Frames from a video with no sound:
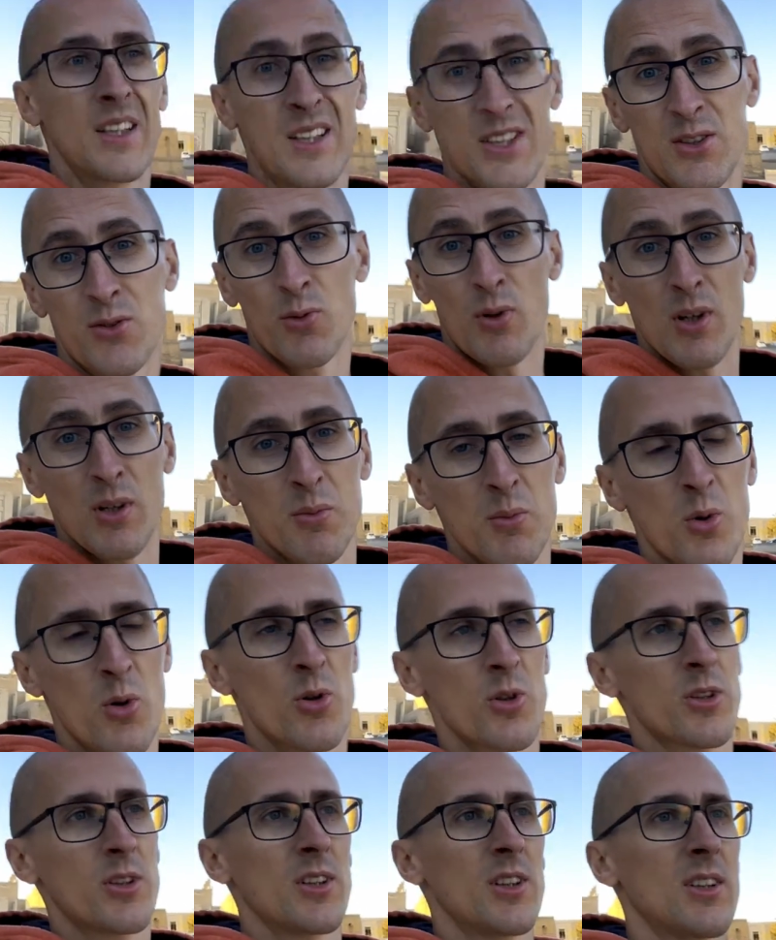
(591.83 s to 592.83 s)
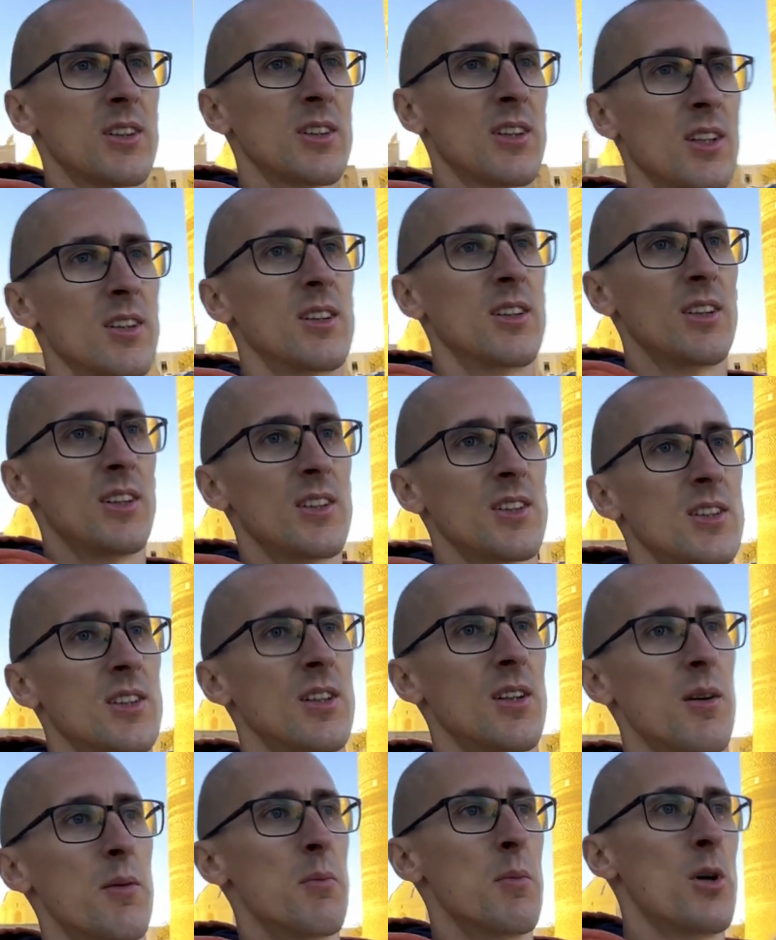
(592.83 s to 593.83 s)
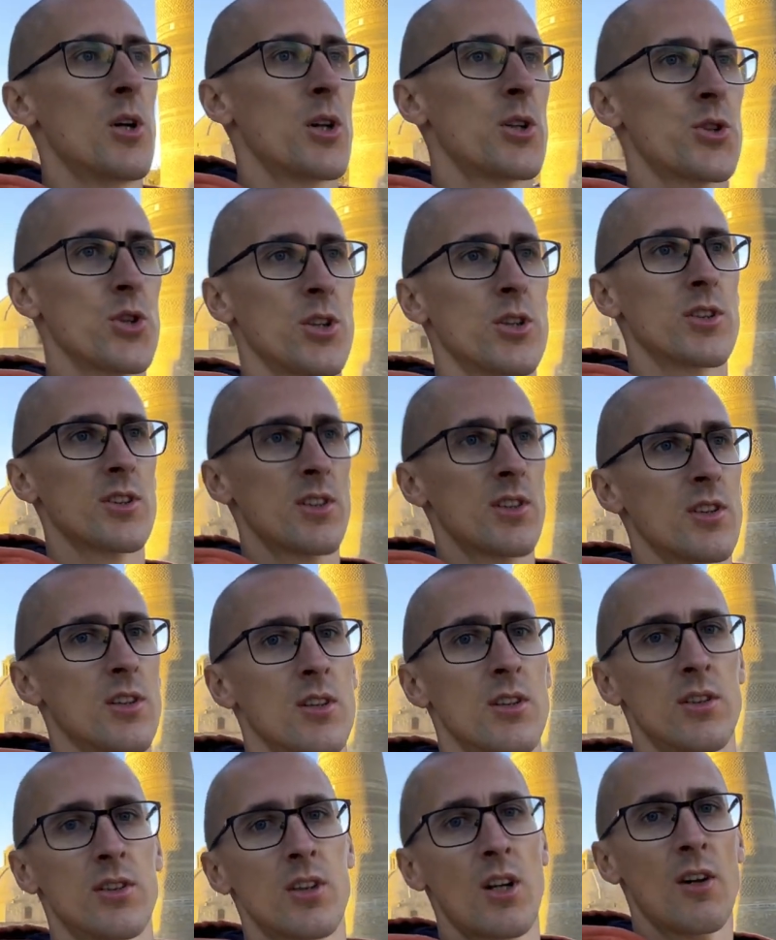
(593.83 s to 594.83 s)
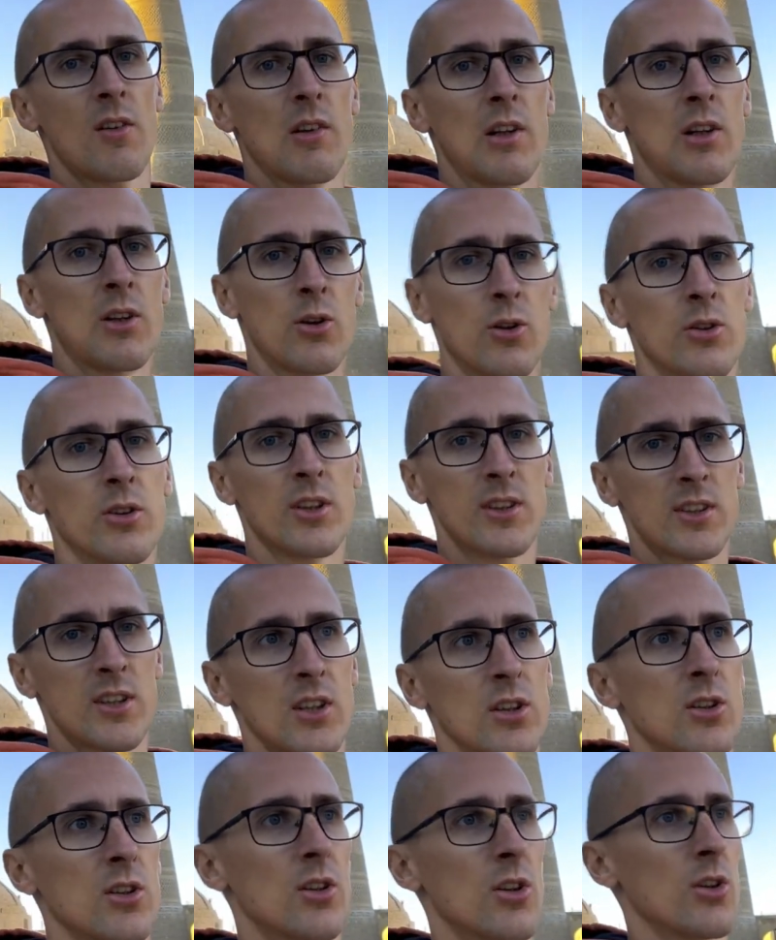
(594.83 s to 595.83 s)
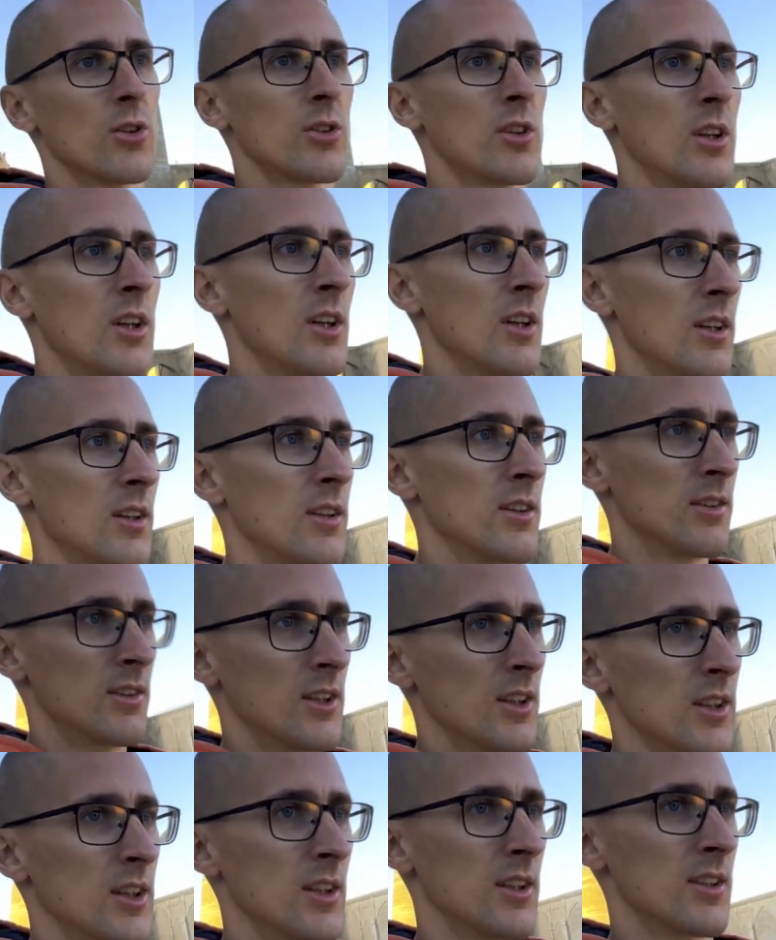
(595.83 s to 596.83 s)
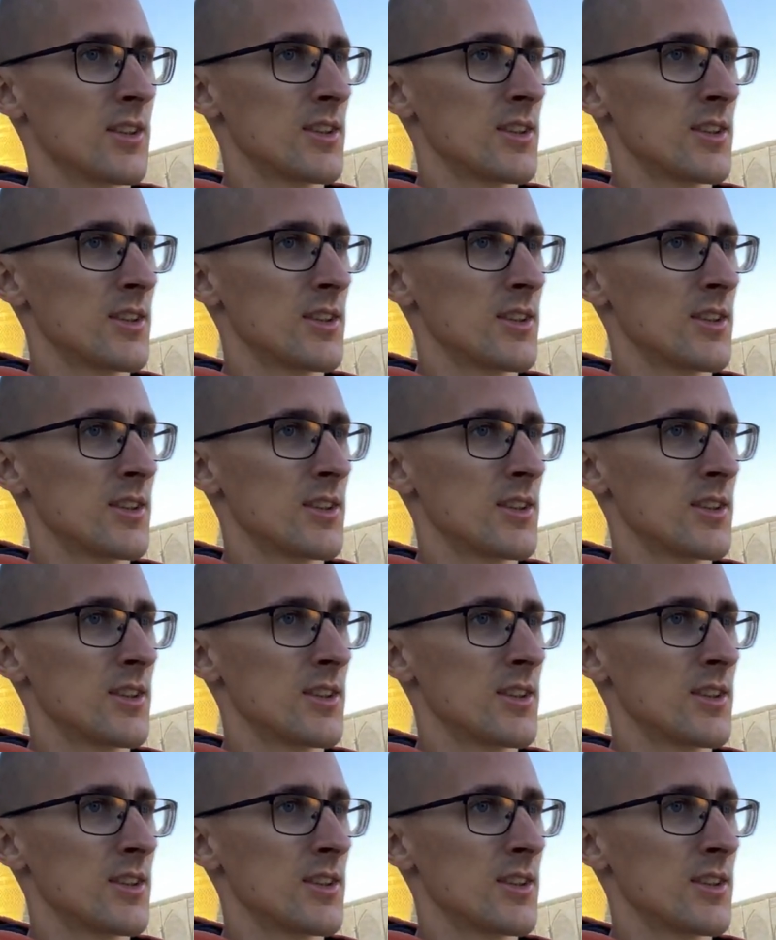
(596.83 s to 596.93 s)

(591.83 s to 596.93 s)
is one more thing that these merchants traveling on the Silk Road didn't